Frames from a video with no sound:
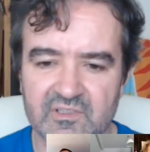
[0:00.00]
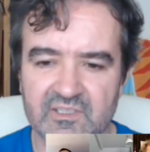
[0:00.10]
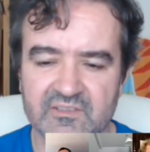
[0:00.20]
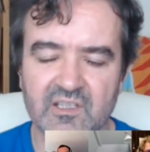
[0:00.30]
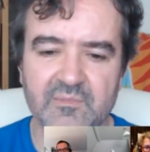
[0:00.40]

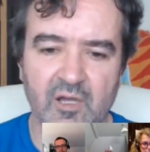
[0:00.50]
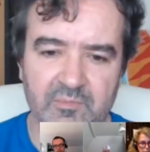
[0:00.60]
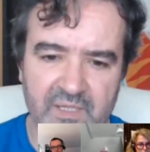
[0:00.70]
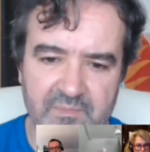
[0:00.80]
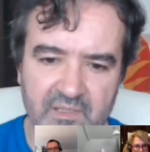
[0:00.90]
it's all
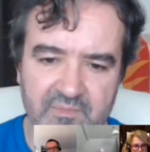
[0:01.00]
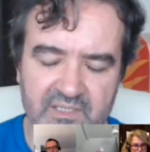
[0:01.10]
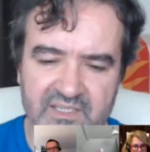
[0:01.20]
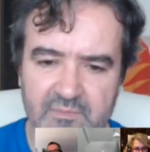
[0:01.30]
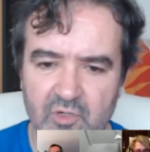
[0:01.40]
about people,
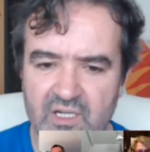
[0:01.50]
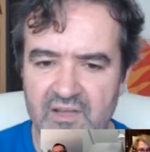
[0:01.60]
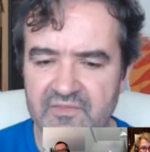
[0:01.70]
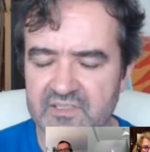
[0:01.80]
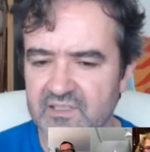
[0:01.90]
but
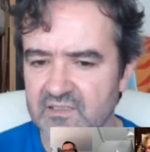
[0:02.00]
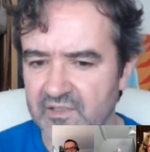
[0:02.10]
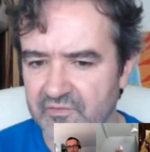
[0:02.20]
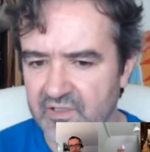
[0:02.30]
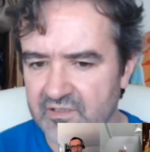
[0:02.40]
demographics are
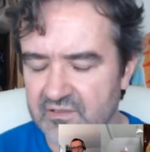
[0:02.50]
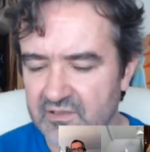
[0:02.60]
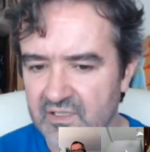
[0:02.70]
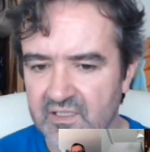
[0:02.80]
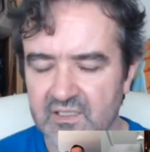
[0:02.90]
different,
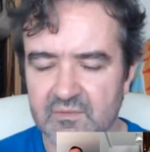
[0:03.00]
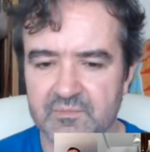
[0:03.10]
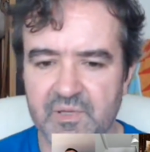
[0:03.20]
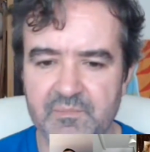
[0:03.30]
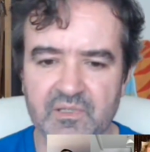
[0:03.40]

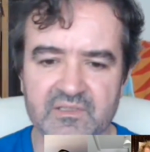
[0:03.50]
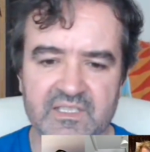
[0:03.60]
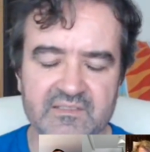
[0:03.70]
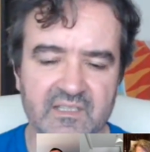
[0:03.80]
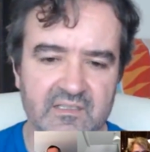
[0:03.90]
people
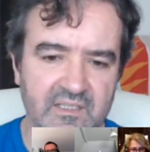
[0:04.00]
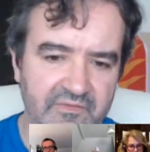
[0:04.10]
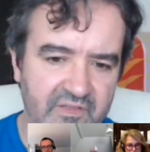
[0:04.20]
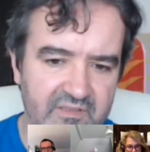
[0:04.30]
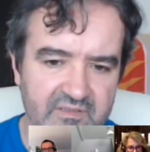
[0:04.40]
needs are
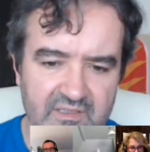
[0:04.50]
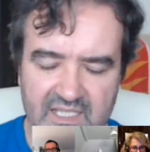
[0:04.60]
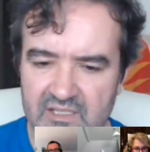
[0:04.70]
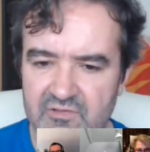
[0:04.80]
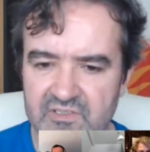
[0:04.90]
different,
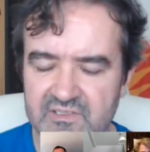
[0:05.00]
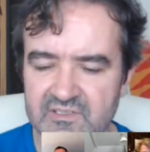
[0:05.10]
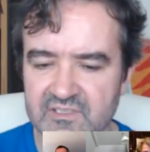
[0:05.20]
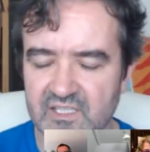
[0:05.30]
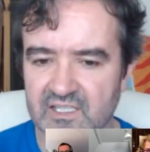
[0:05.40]

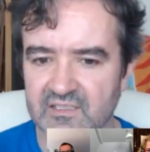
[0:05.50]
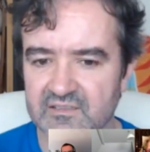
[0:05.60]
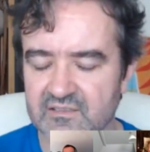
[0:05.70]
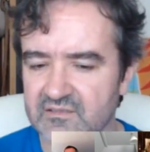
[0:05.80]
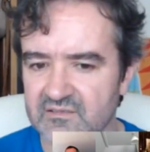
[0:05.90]
language
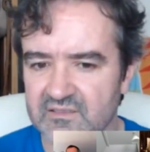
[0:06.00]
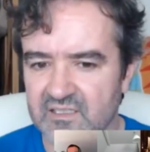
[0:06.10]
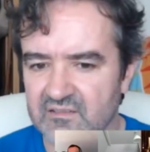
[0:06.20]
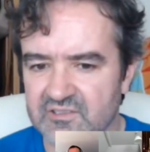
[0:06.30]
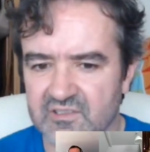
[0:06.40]
and
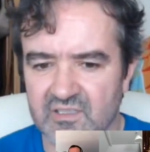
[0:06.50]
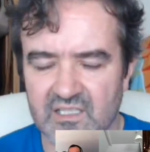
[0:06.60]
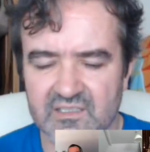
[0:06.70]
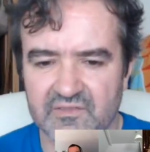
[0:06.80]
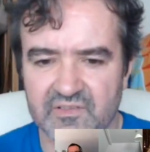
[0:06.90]
culture
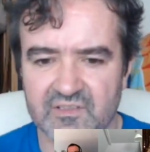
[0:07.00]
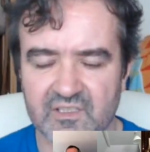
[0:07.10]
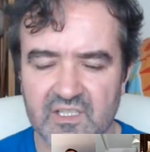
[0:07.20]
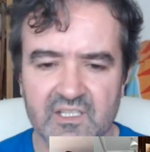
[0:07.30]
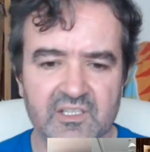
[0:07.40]
are different.
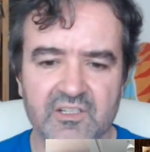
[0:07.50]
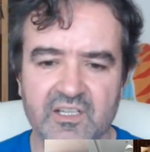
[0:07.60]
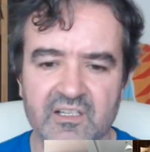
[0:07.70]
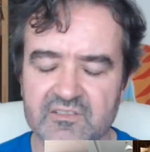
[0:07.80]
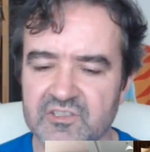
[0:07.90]
You
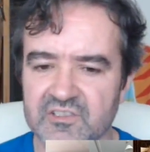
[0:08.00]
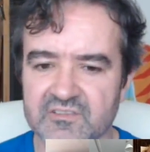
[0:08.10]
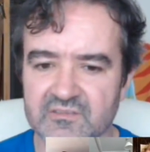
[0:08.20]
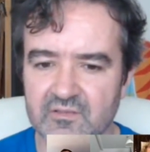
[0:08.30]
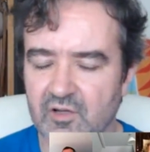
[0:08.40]
can't
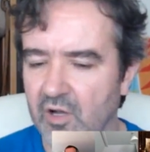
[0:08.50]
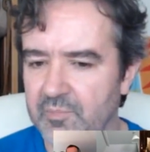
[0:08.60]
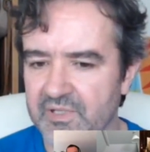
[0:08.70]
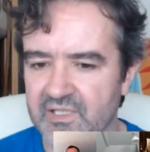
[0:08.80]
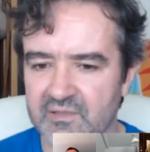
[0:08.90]
just
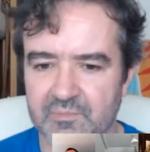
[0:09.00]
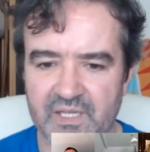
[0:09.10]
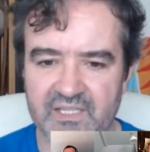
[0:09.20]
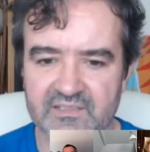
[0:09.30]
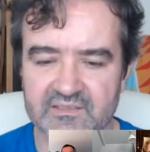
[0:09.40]
copy and
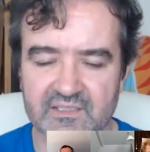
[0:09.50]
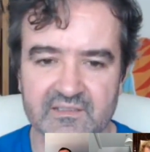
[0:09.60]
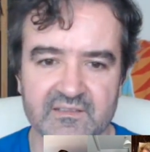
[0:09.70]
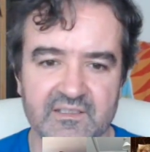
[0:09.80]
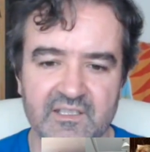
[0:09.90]
paste
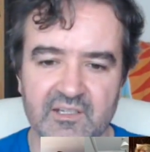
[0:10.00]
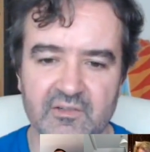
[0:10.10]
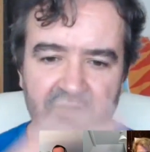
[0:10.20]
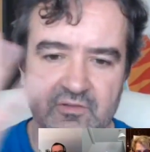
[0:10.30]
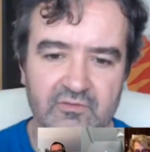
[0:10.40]
and there you
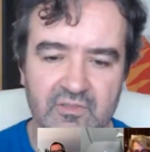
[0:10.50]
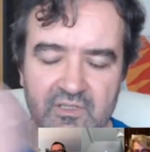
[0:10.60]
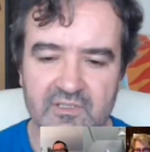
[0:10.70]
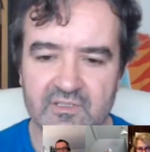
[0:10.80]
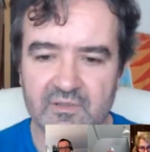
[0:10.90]
go,
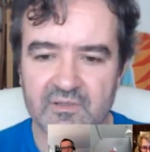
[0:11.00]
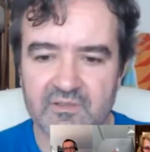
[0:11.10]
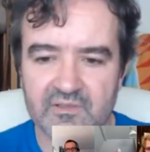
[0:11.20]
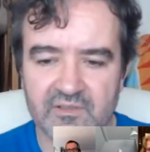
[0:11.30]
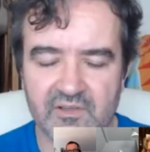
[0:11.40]

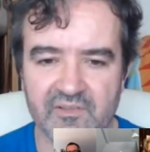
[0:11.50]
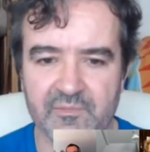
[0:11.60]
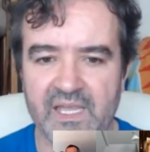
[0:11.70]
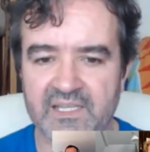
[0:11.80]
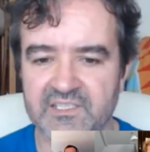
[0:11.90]
you have
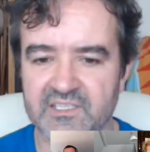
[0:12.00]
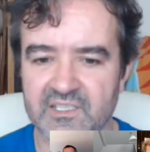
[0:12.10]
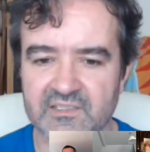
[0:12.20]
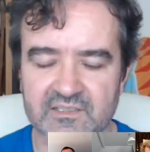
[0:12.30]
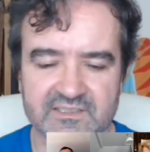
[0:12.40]
magic
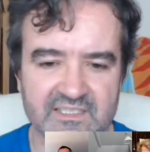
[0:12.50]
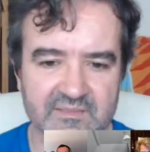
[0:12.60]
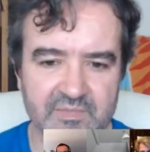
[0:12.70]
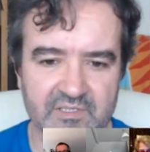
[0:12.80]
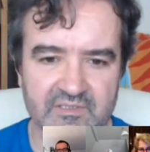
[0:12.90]
and
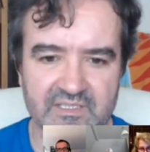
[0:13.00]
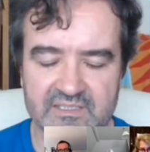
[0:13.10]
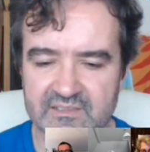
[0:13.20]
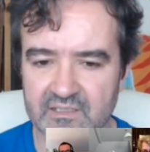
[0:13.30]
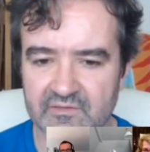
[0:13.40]
accessibility
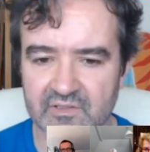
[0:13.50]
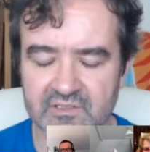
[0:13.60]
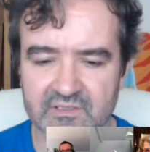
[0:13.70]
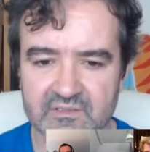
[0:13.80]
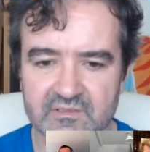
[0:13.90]
is delivered.
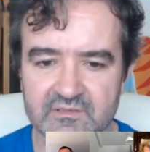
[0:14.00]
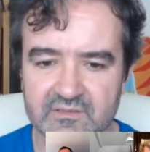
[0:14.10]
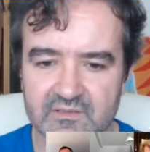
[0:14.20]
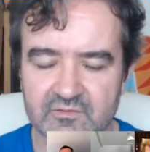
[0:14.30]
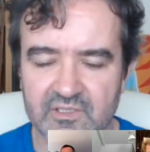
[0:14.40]

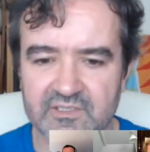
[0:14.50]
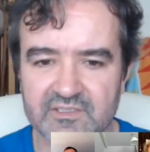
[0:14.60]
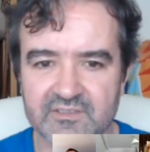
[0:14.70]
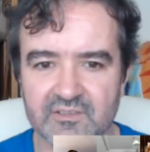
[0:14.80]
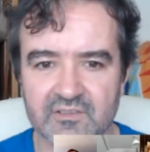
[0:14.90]
What
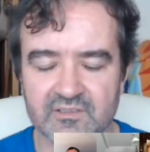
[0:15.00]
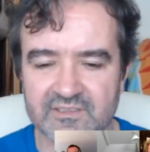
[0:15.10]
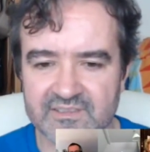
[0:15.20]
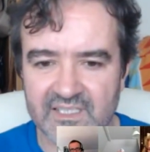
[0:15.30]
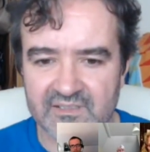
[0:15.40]
is your
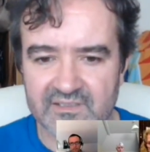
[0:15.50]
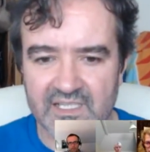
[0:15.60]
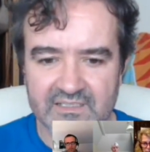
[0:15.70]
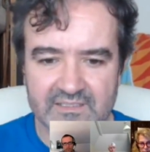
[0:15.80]
say on that?